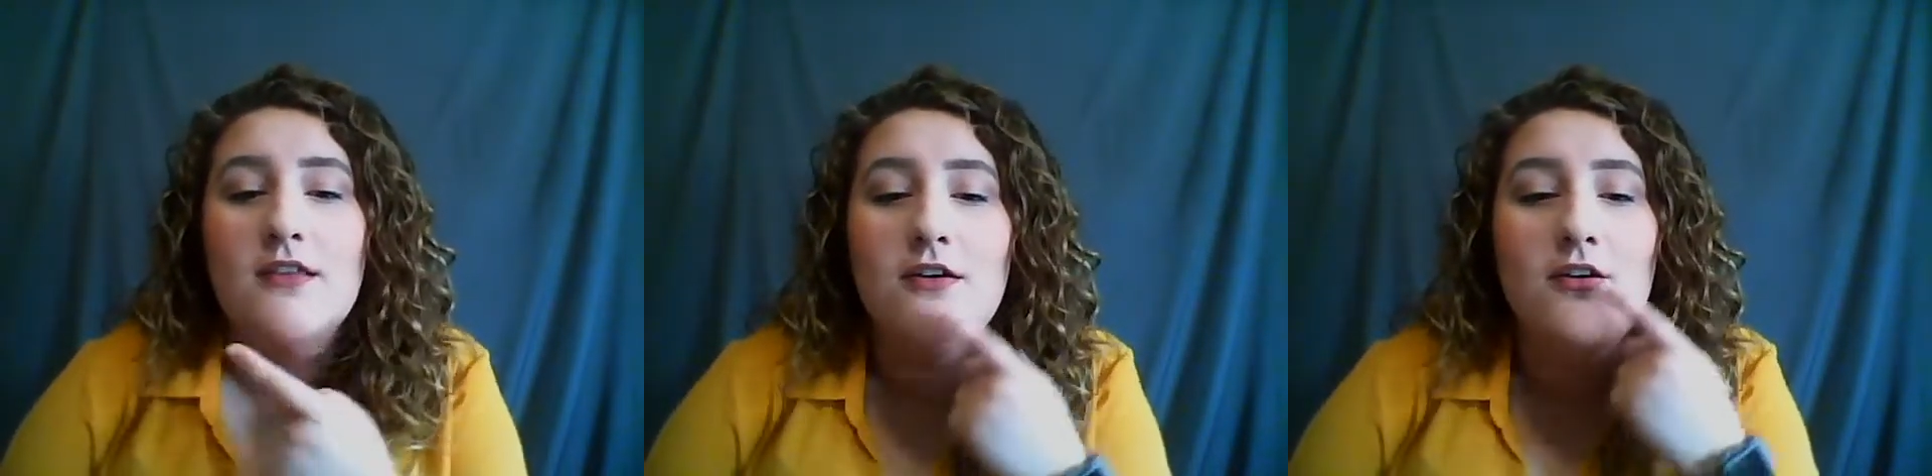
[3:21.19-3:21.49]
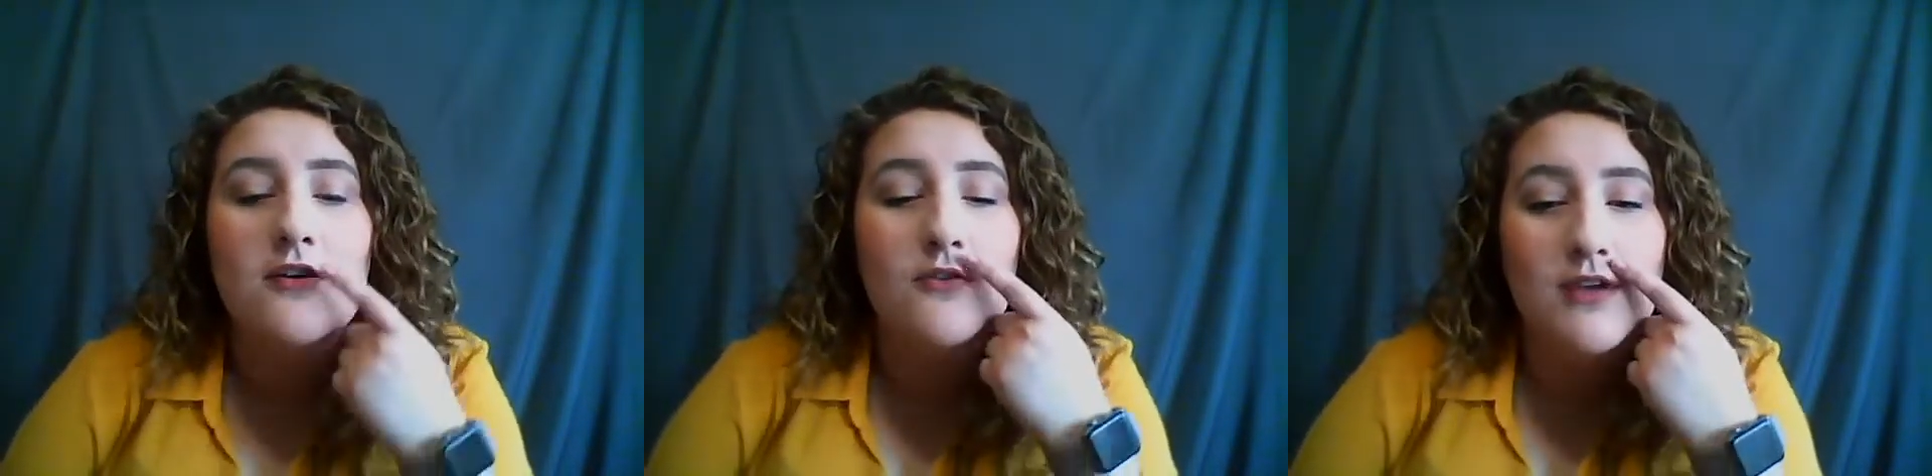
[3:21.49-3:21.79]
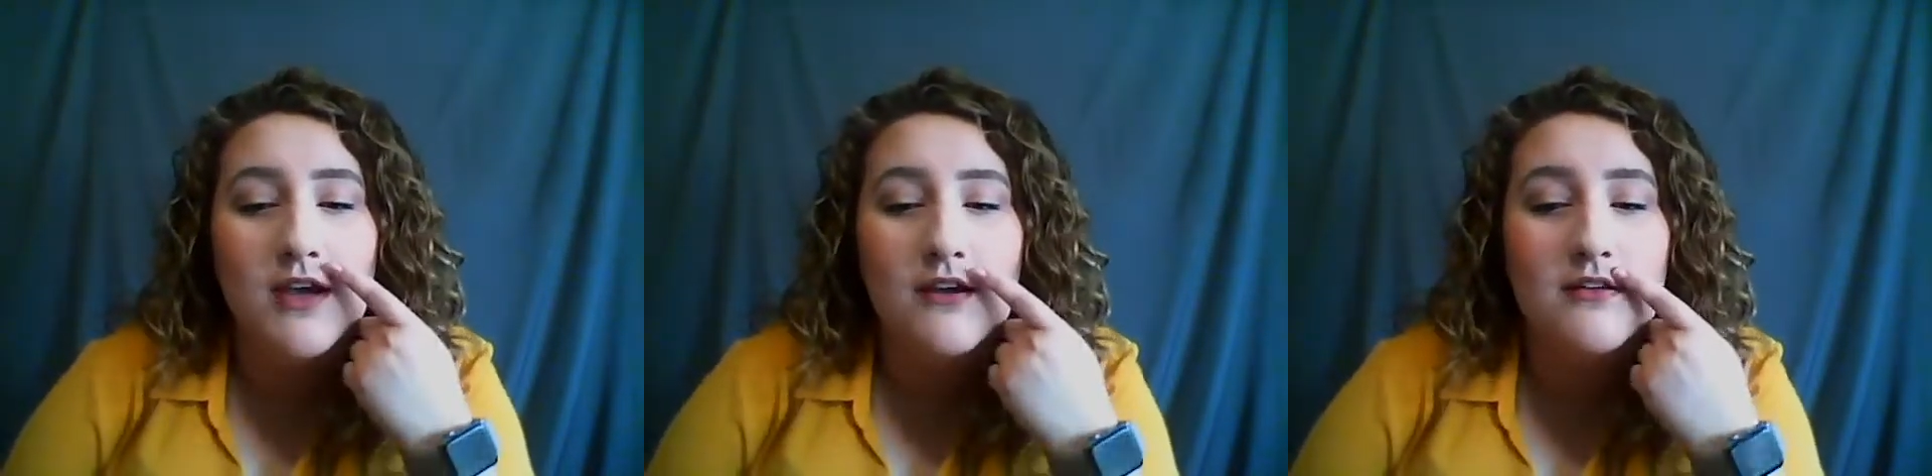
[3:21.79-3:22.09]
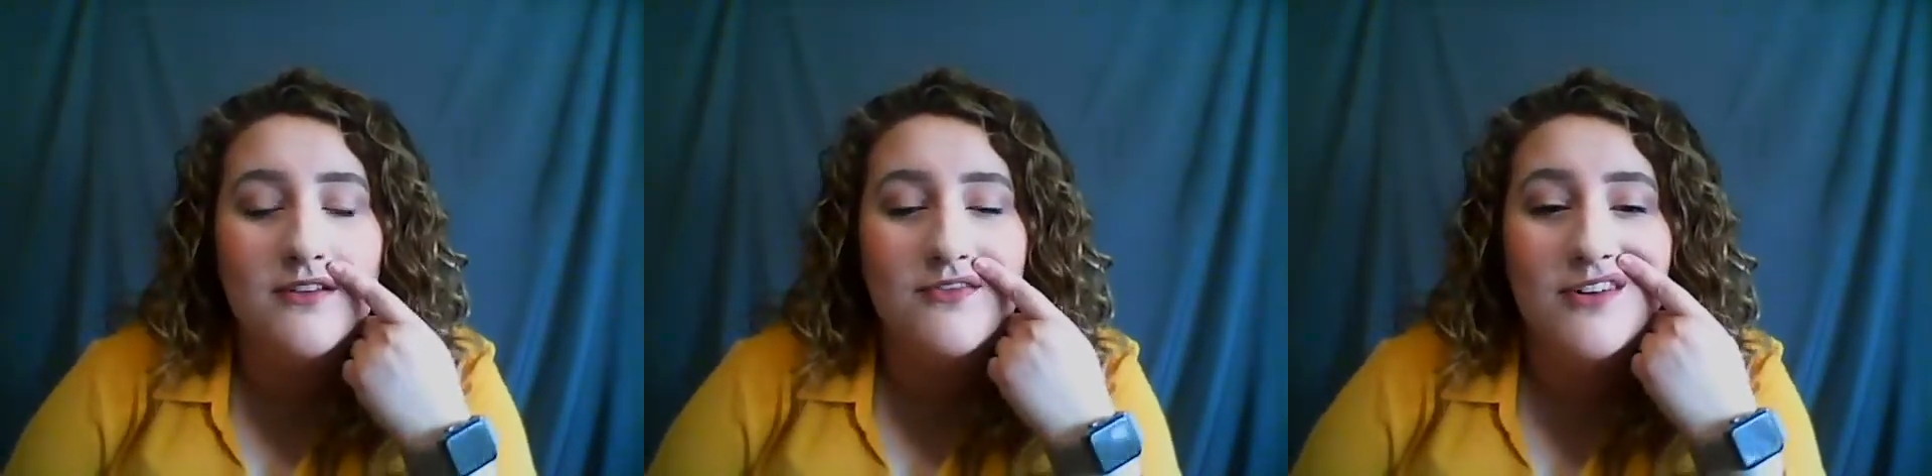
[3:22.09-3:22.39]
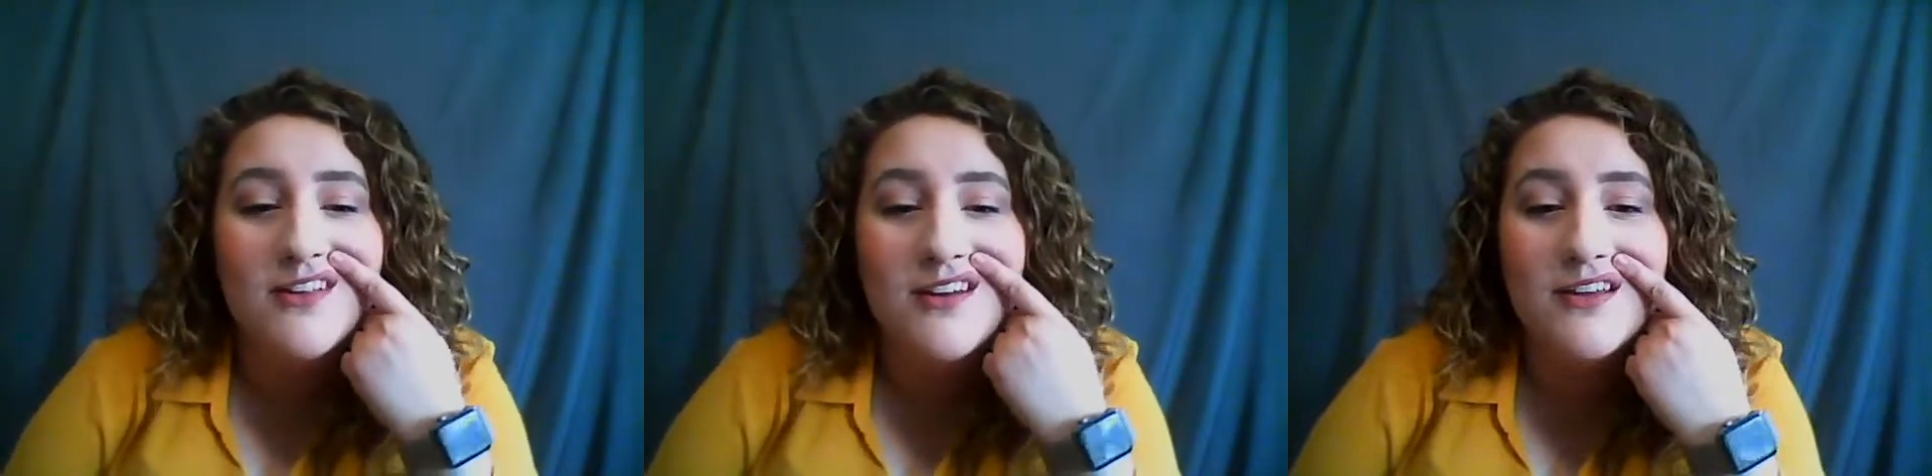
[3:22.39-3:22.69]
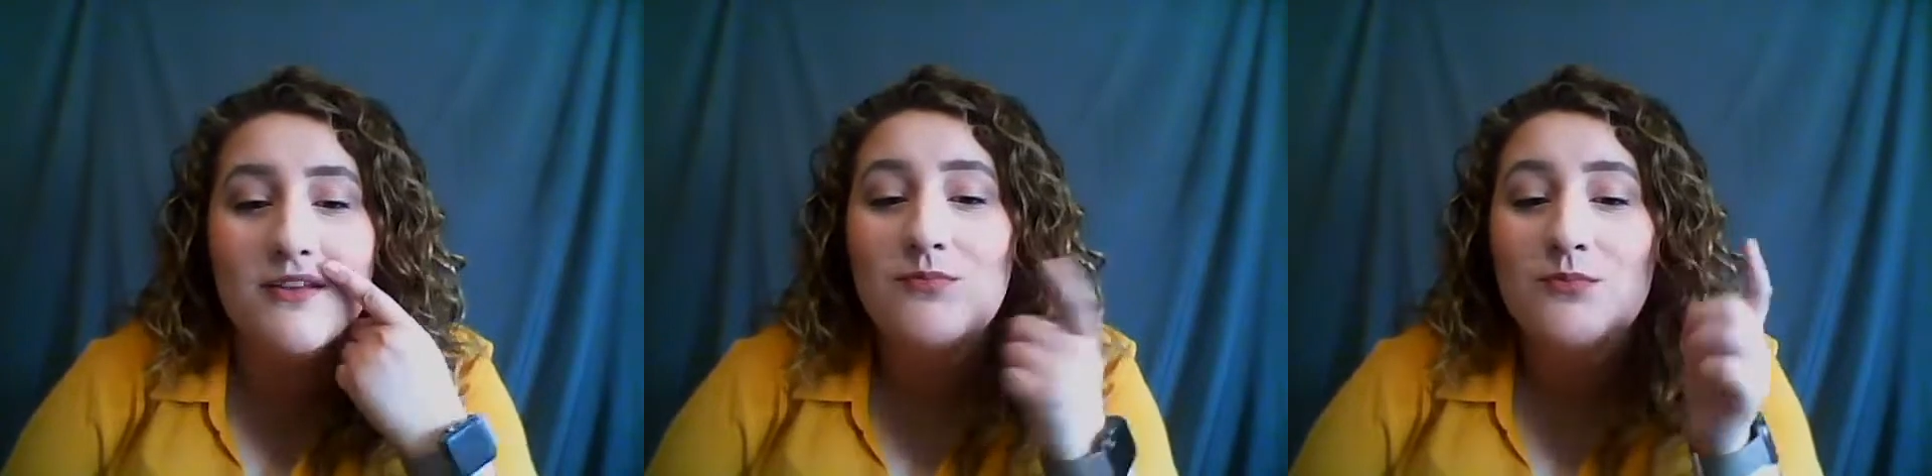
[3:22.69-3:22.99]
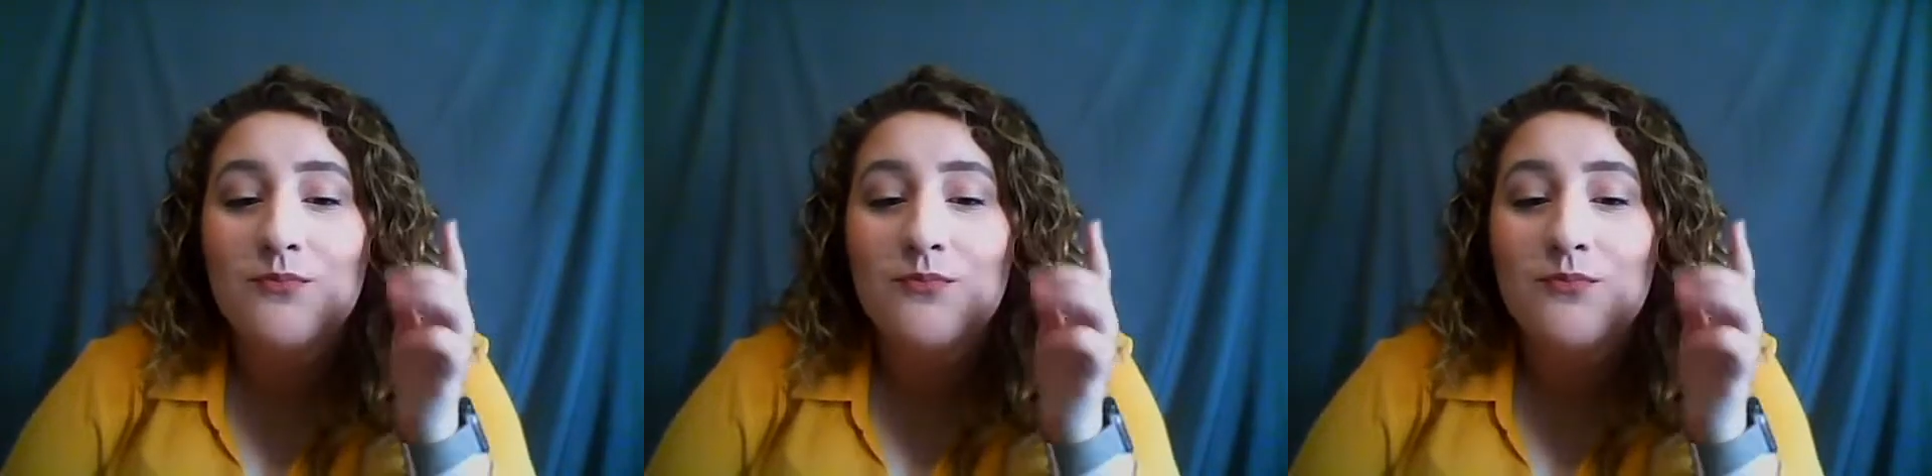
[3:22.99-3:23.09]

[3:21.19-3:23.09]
other. Oh yeah, I definitely did.